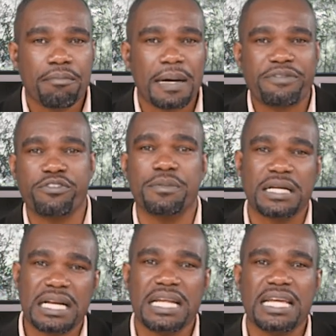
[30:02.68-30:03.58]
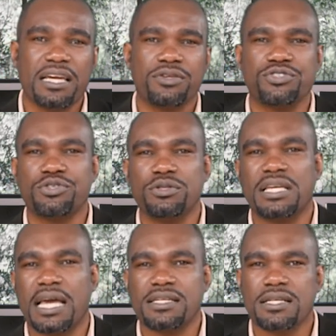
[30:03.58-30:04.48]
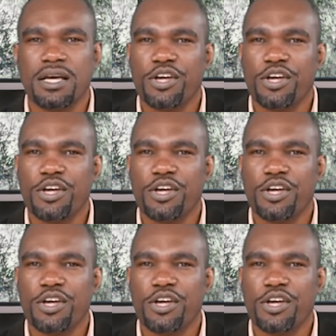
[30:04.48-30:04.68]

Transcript: but from the clinic, you should get